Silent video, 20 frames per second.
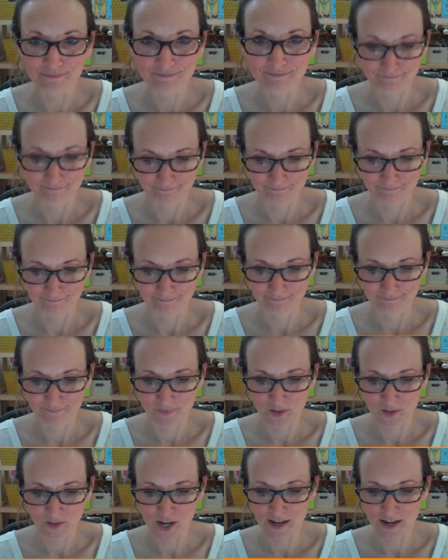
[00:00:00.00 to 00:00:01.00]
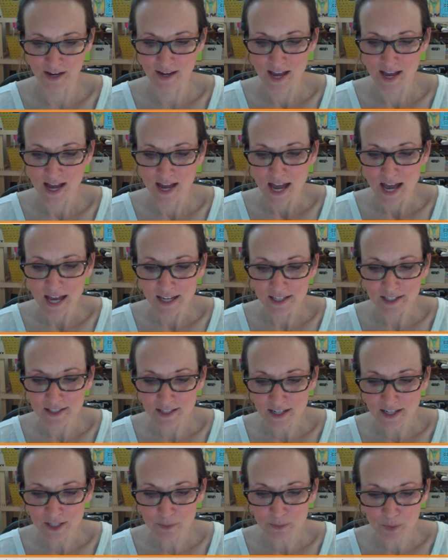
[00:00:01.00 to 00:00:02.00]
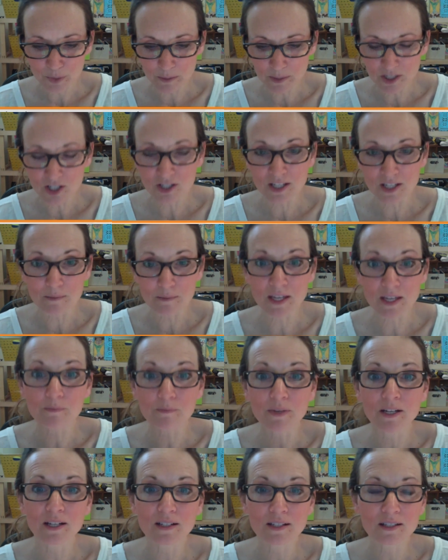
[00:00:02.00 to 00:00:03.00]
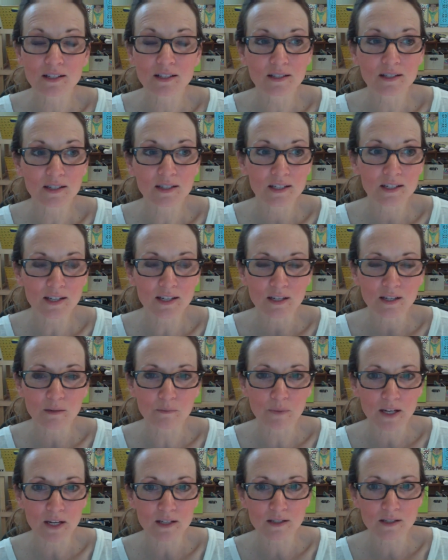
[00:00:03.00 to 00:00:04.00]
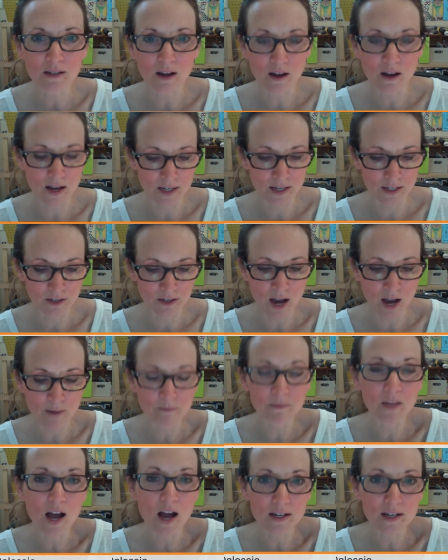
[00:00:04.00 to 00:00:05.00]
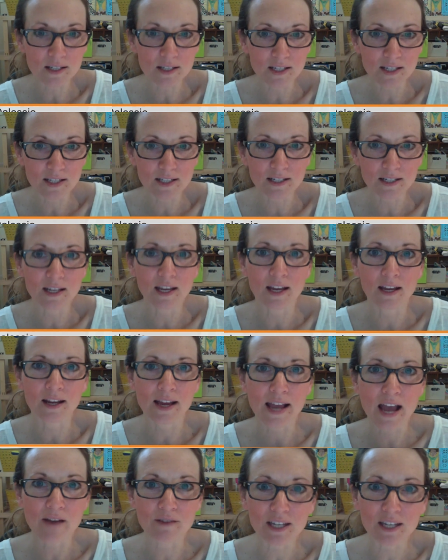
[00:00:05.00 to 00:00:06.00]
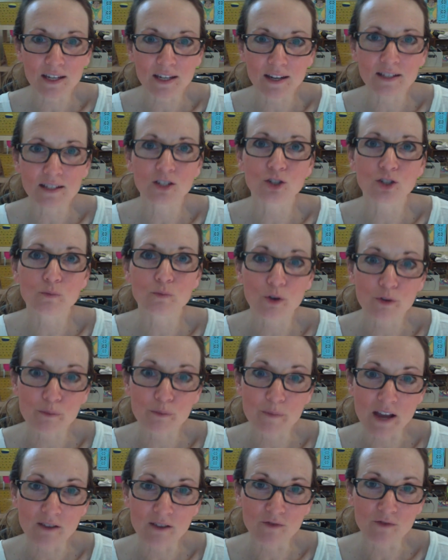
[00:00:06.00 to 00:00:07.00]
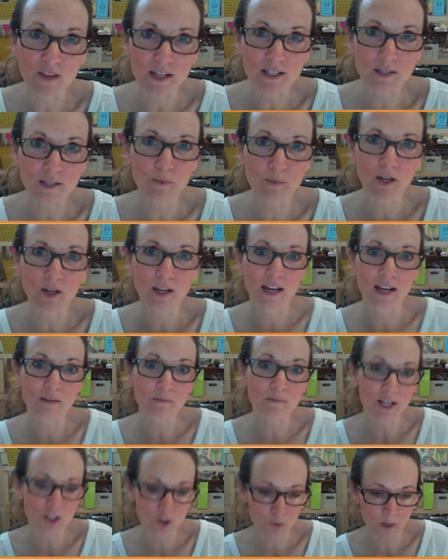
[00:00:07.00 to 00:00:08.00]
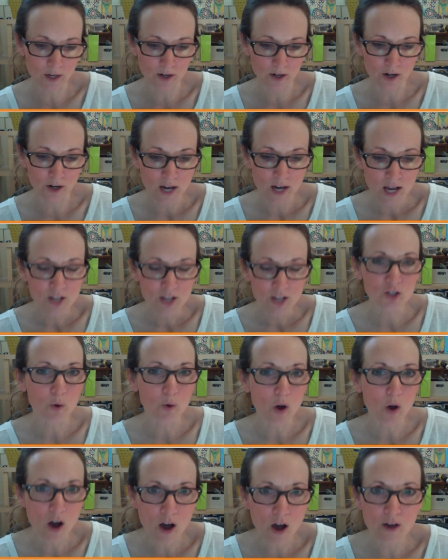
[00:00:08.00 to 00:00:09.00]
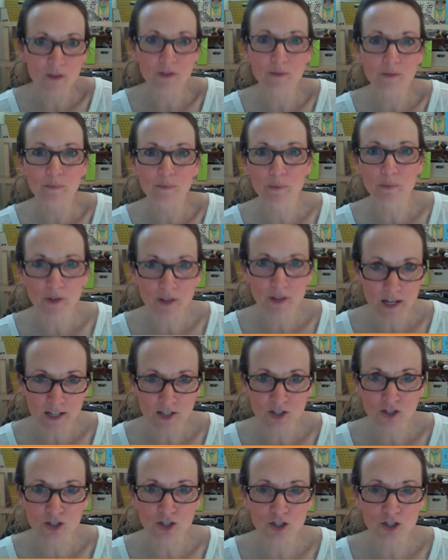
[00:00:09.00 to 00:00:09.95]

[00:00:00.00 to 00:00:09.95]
Okay. Okay. And it does pretty much the same thing, but it it does it based on I'm logged in and I have it connected to both my Facebook and my Twitter. So all the people that I